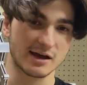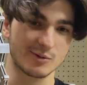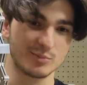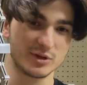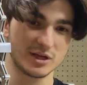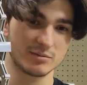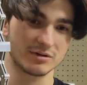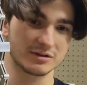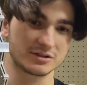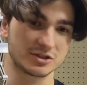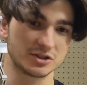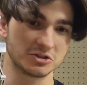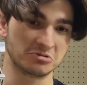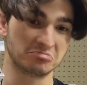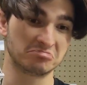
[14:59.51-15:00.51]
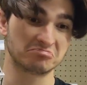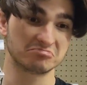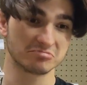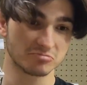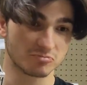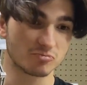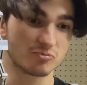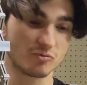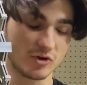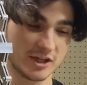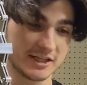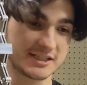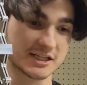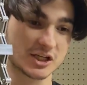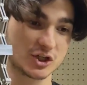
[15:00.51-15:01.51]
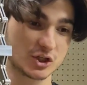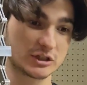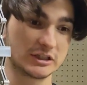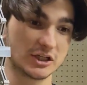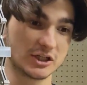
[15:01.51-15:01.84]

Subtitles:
I'll be able to really take a good